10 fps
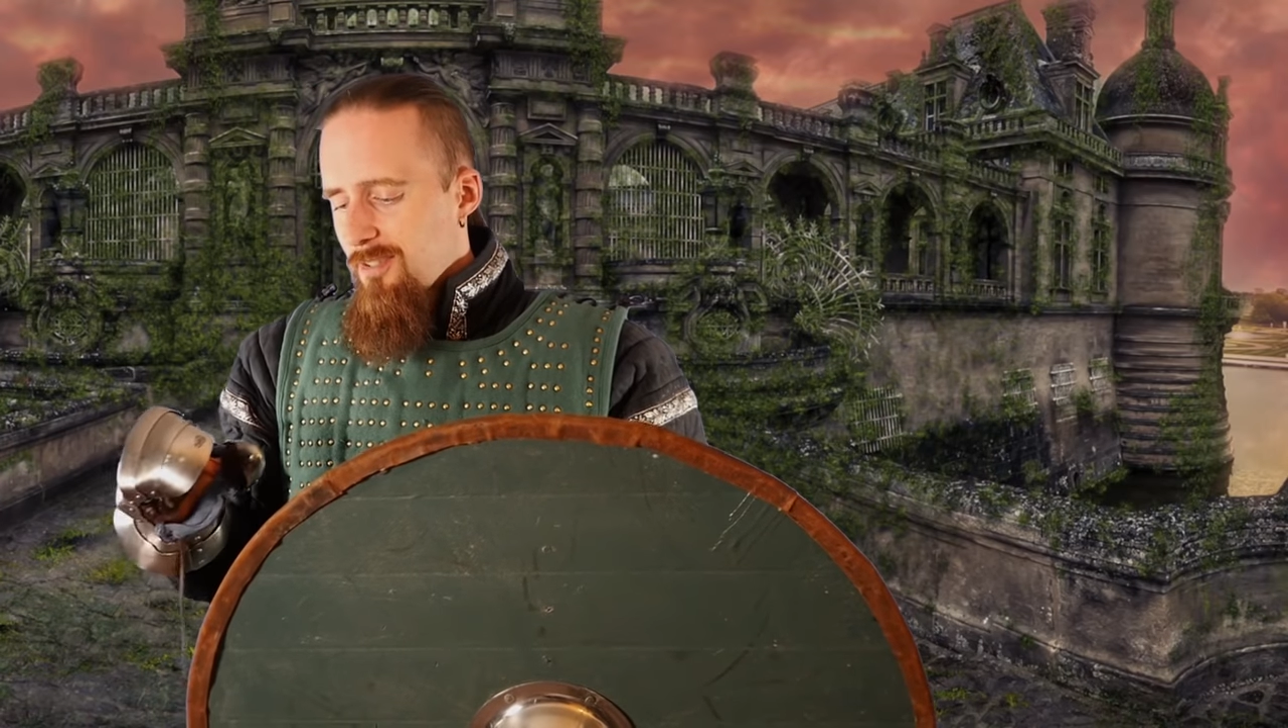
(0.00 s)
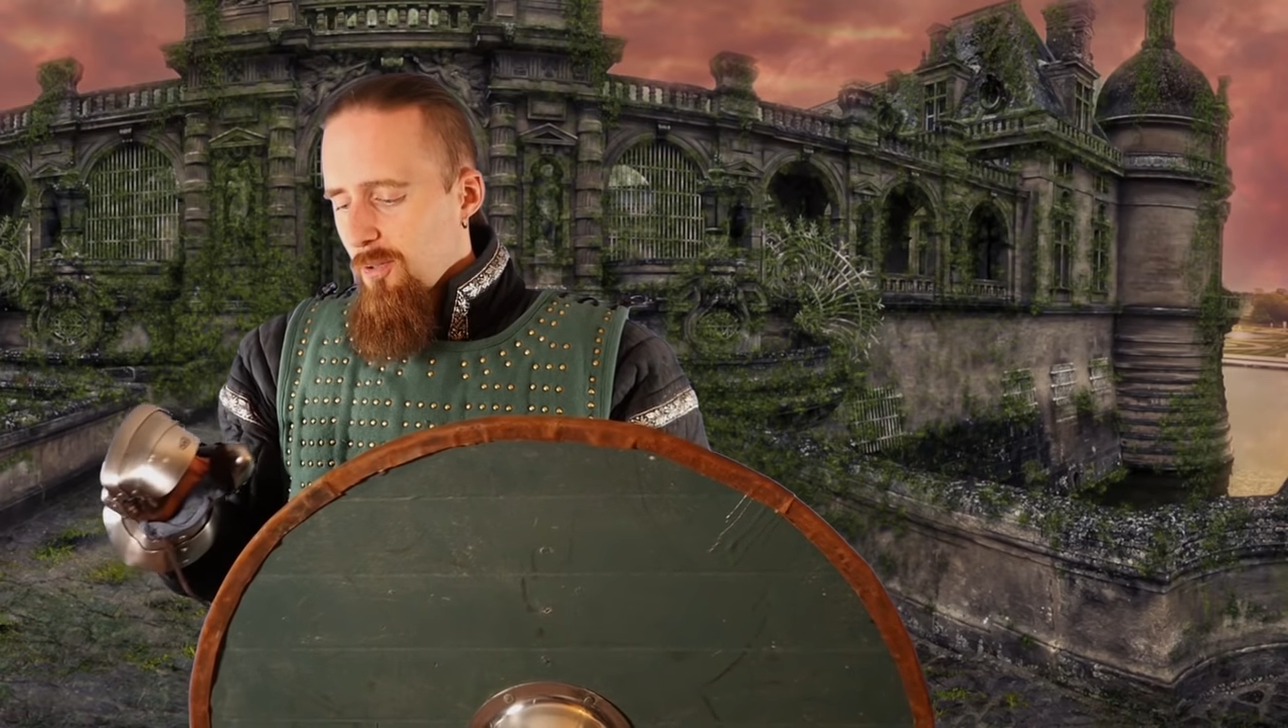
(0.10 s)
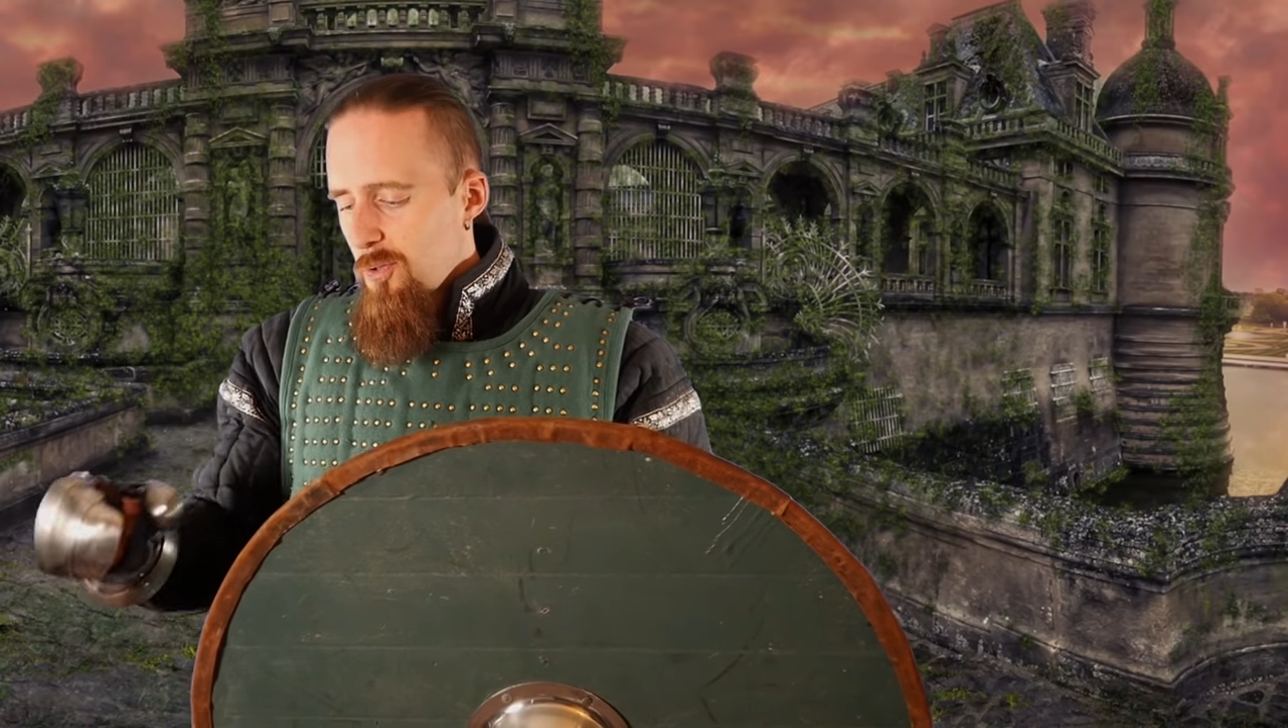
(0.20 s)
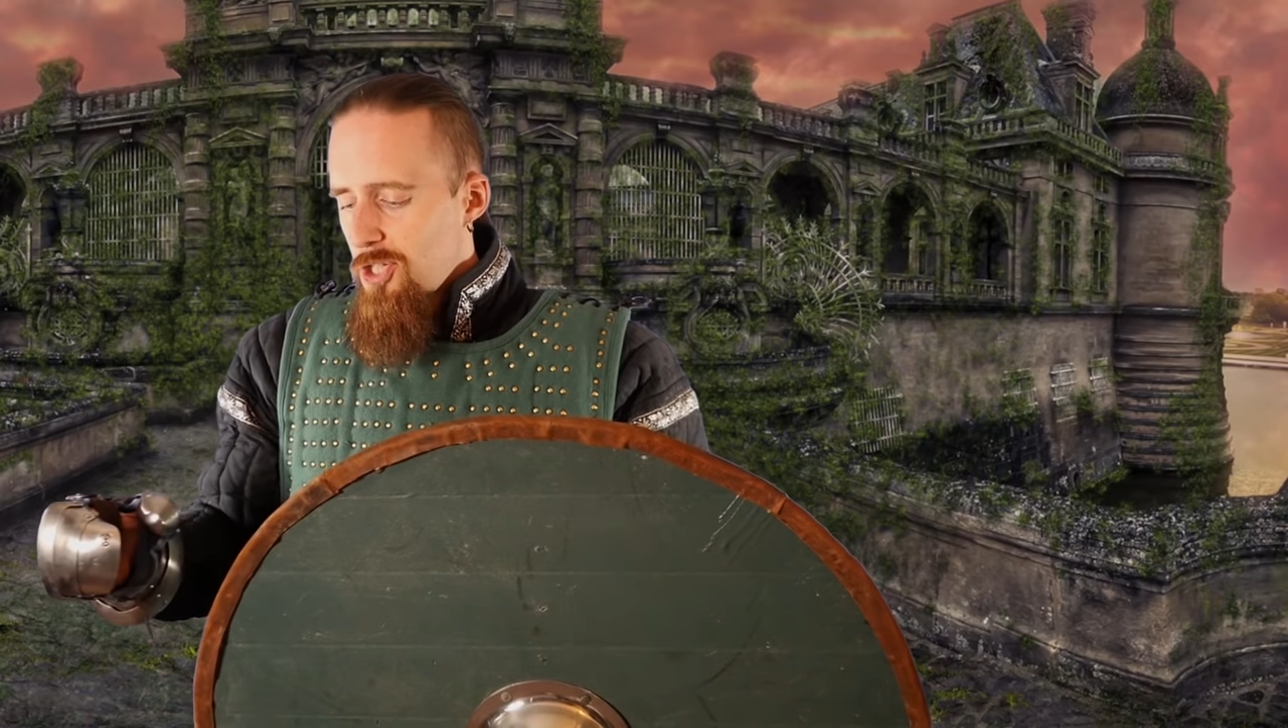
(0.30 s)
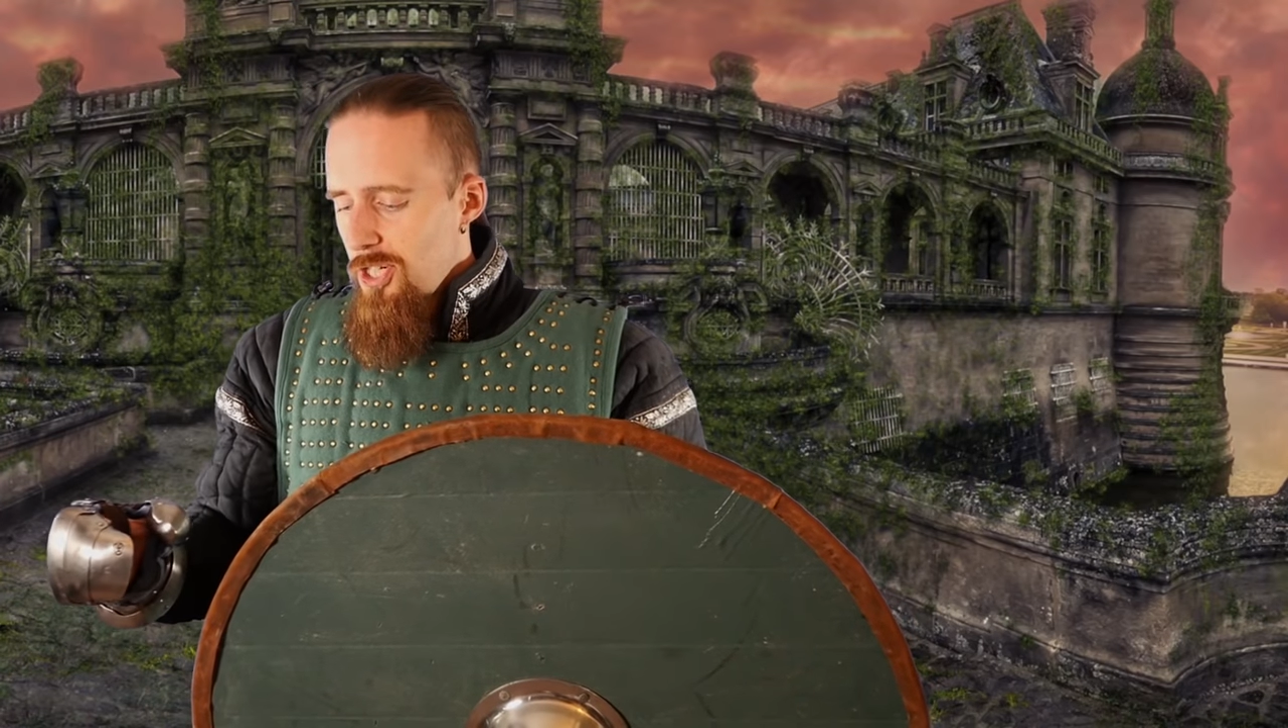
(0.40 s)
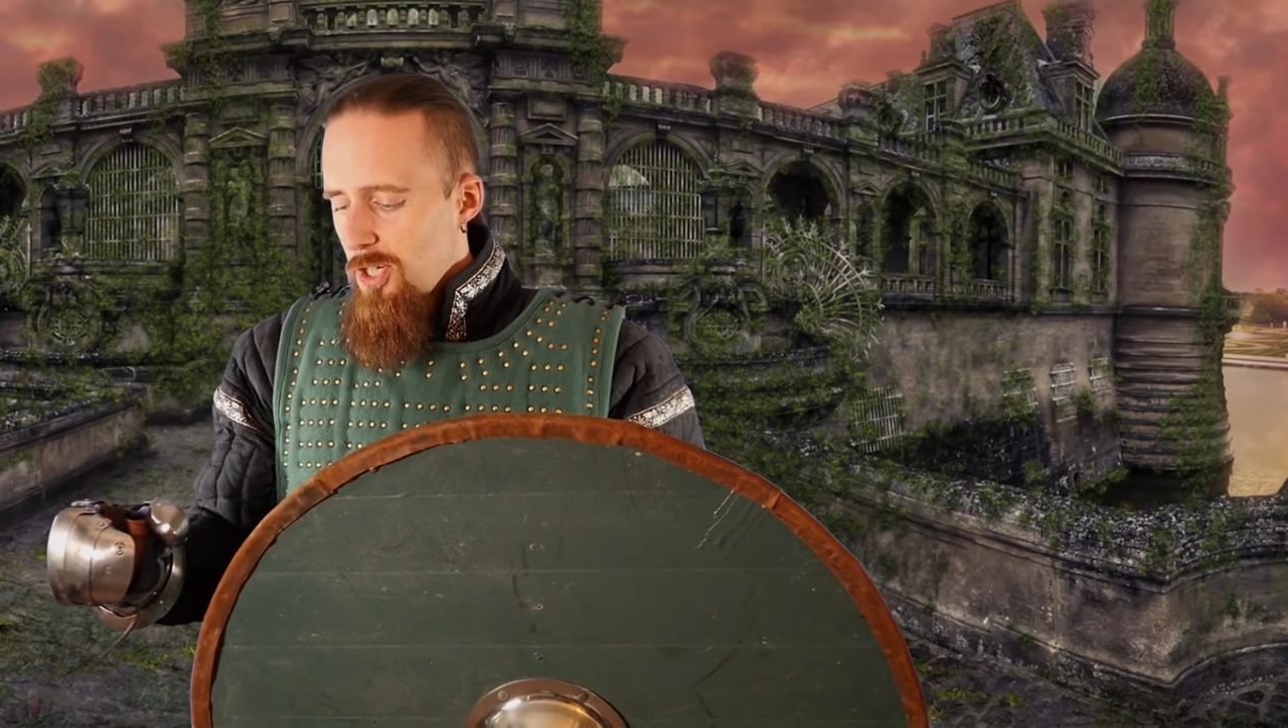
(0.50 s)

solution